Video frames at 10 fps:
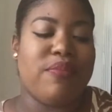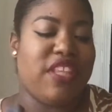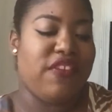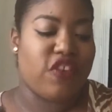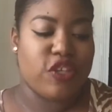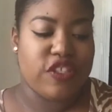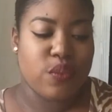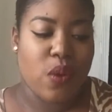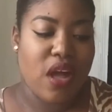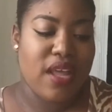The
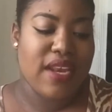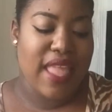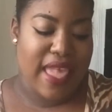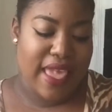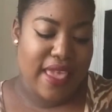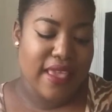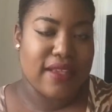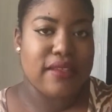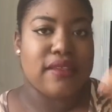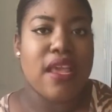first one
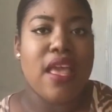is